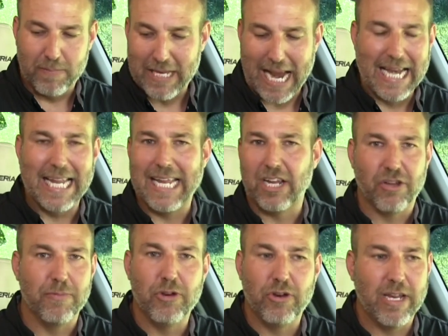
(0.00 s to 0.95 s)
dining,
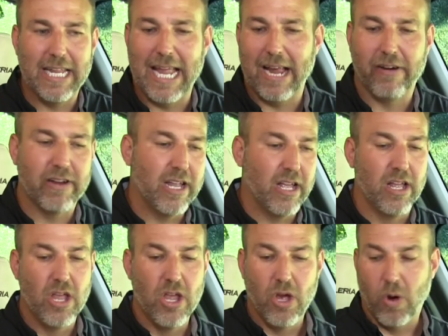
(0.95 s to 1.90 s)
community area,
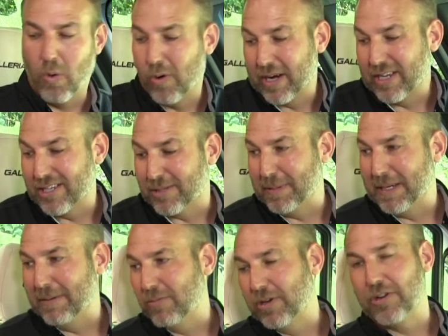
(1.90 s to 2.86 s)
or it can just
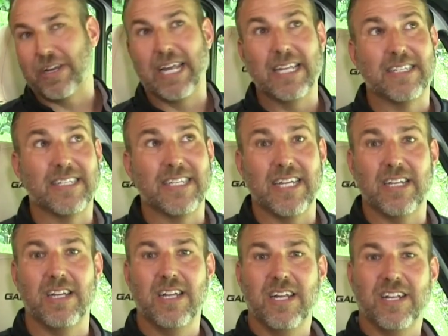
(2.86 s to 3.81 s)
be where your kids sit
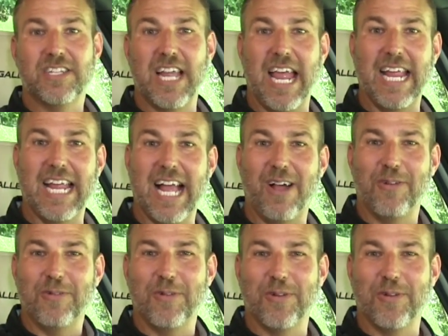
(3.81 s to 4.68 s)
to hang out